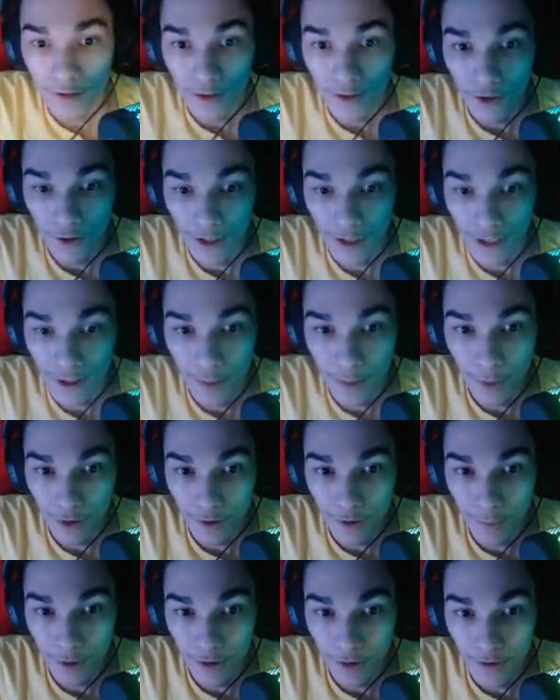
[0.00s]
Okay, come on,
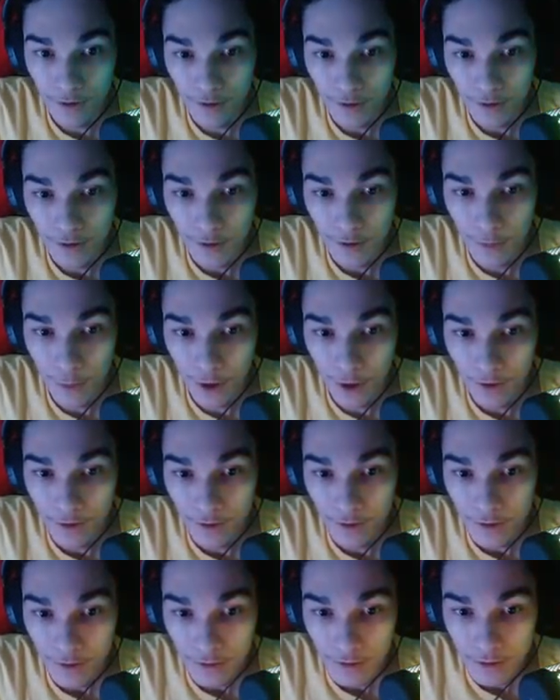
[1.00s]
come on, come on.
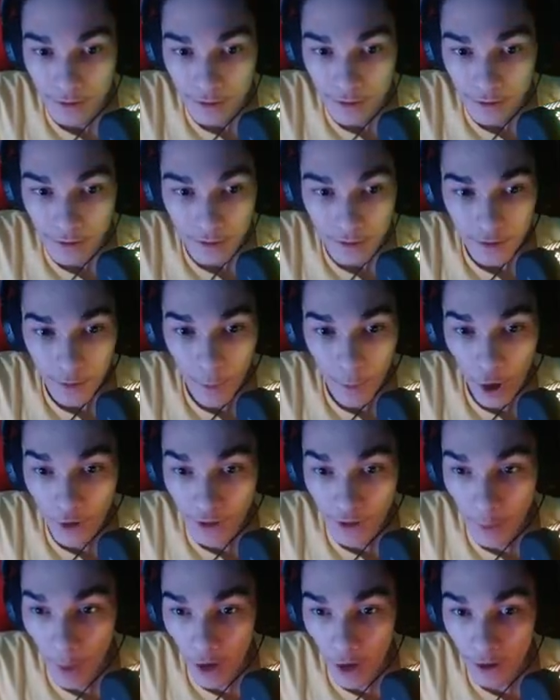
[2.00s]
Come on,
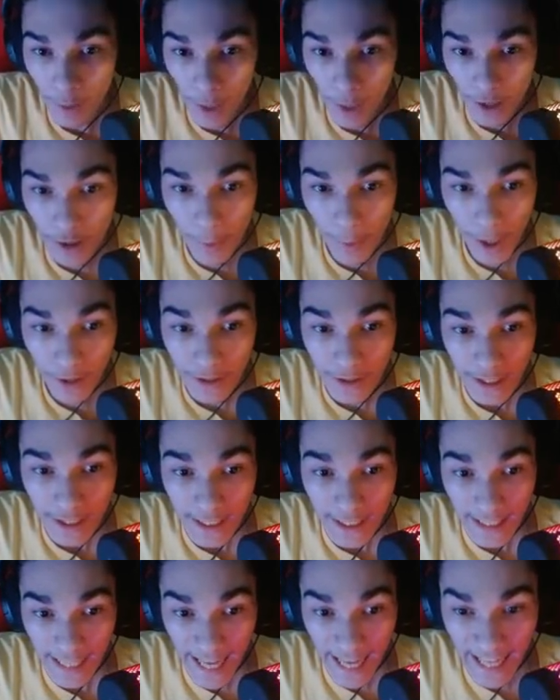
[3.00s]
come on, come on, come on.
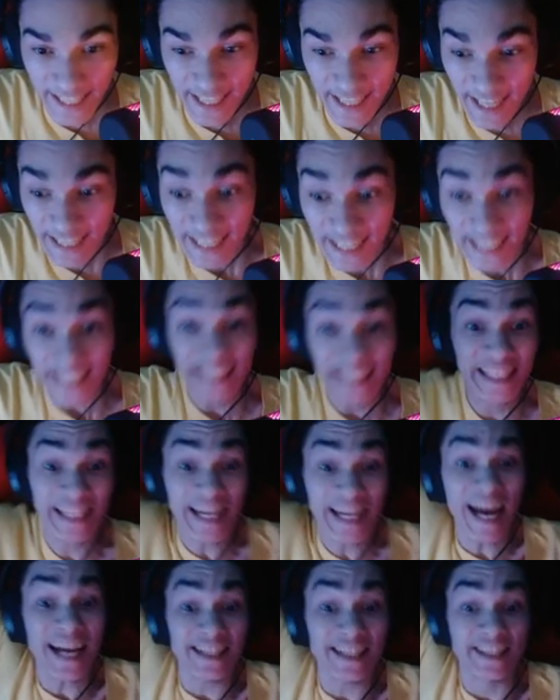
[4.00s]
Exit.
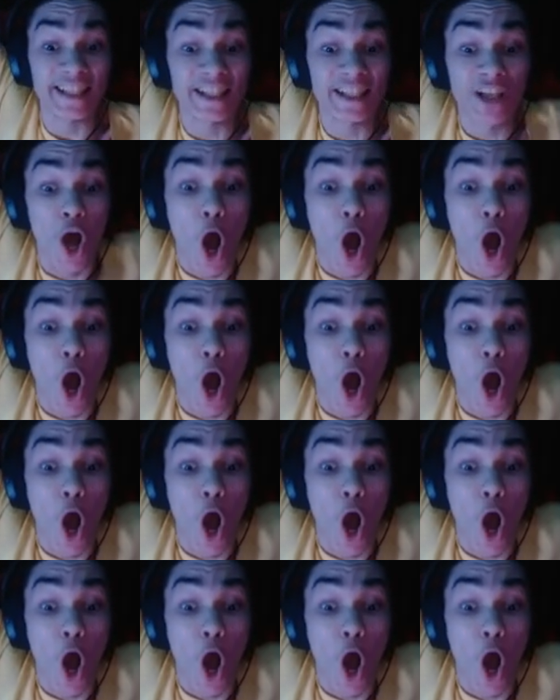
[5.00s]
Yes!